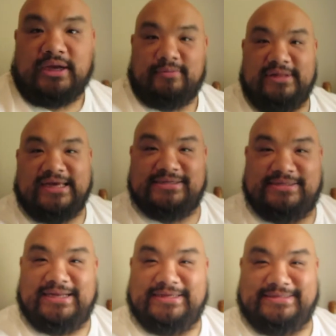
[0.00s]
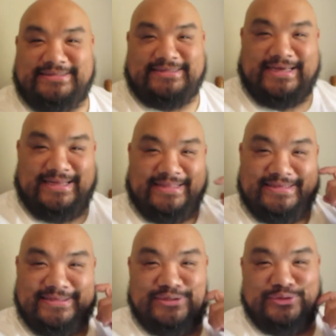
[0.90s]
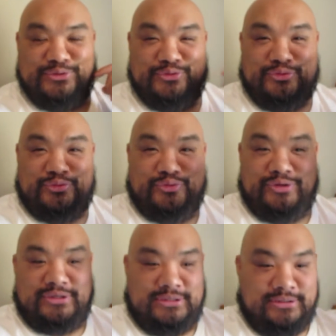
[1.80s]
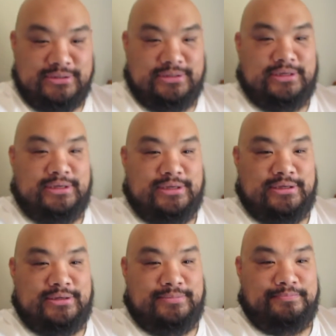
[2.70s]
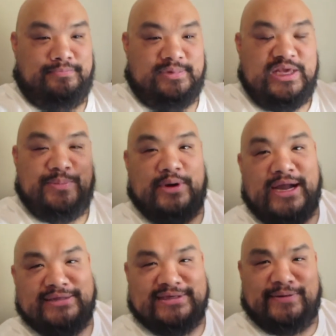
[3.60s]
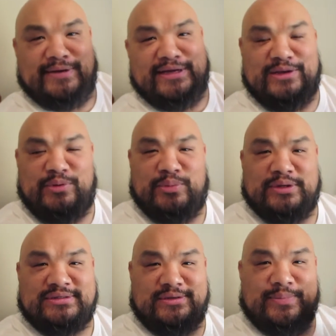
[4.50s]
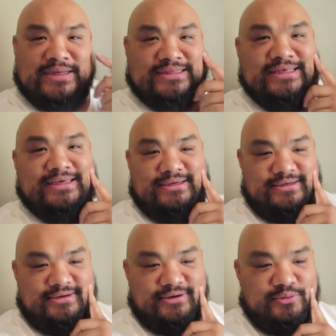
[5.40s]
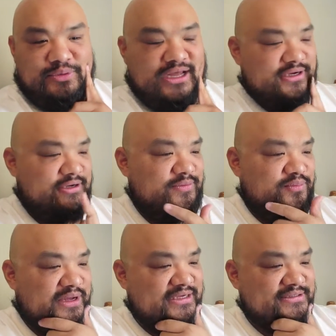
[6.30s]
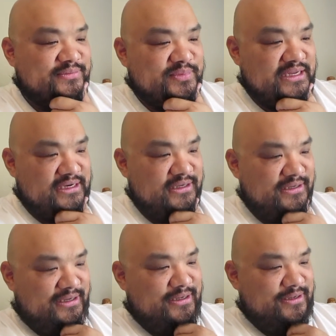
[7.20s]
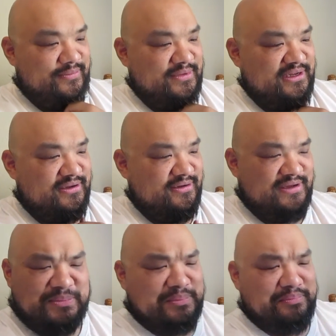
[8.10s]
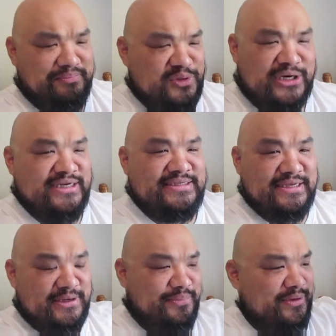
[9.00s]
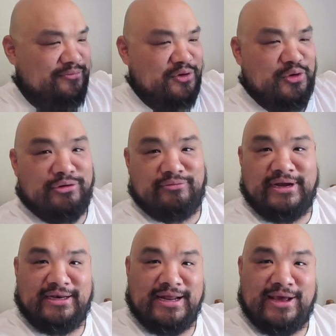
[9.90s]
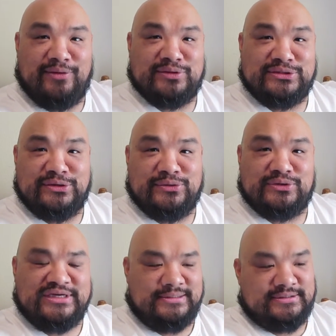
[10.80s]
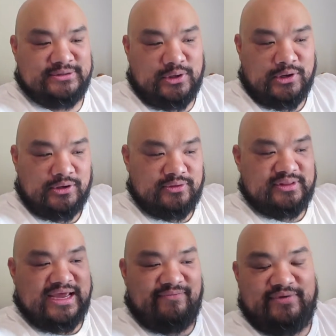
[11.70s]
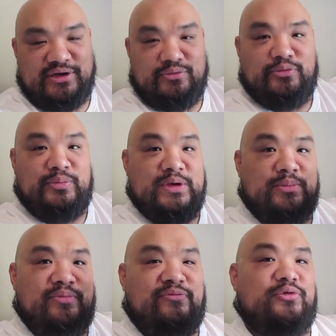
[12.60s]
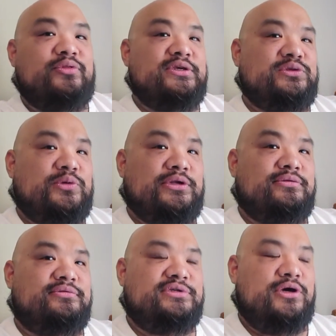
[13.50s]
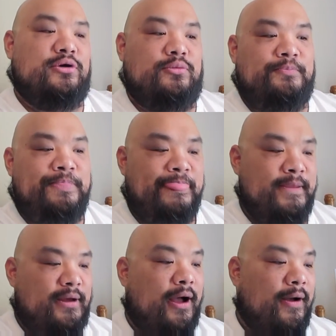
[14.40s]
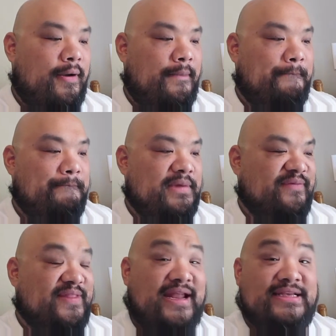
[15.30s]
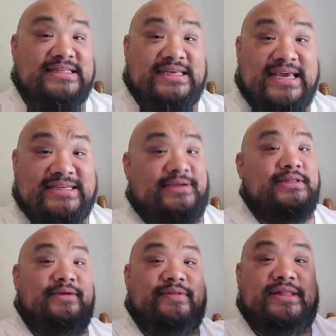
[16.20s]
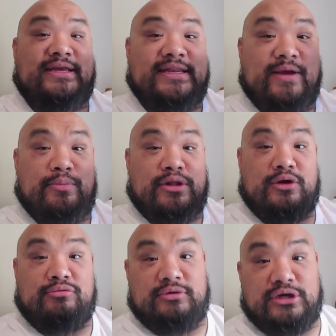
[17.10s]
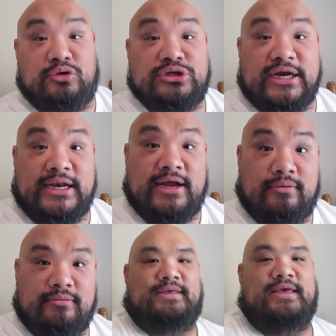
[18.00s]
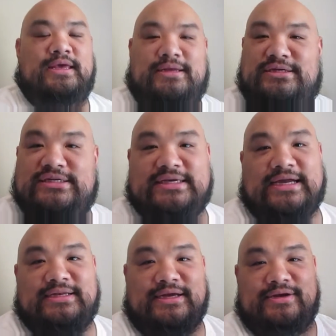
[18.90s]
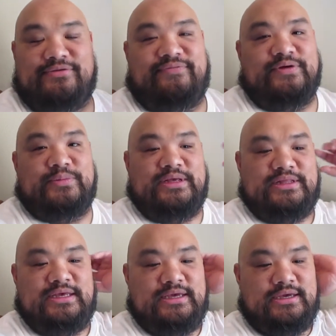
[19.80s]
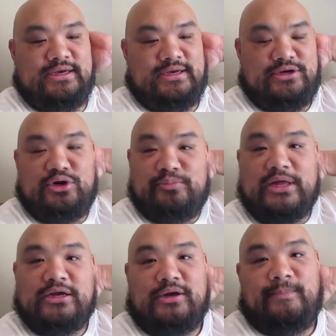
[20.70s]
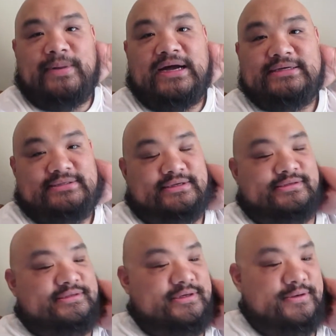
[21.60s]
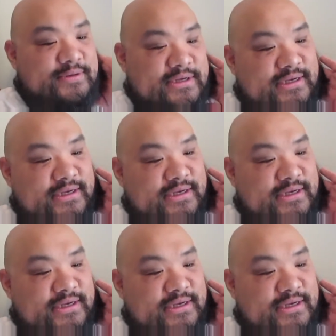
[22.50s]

I realized that I just said to um, keep your eyes out and I keep you posted about the uh, Nerd Block unboxing. But um, I'm trying to set up and record it right now. So chances are that video will be up before this one. So um, if that is the case, I'll leave the link down below. Go check it out. Just got done filming the uh, Nerd Block unboxing, so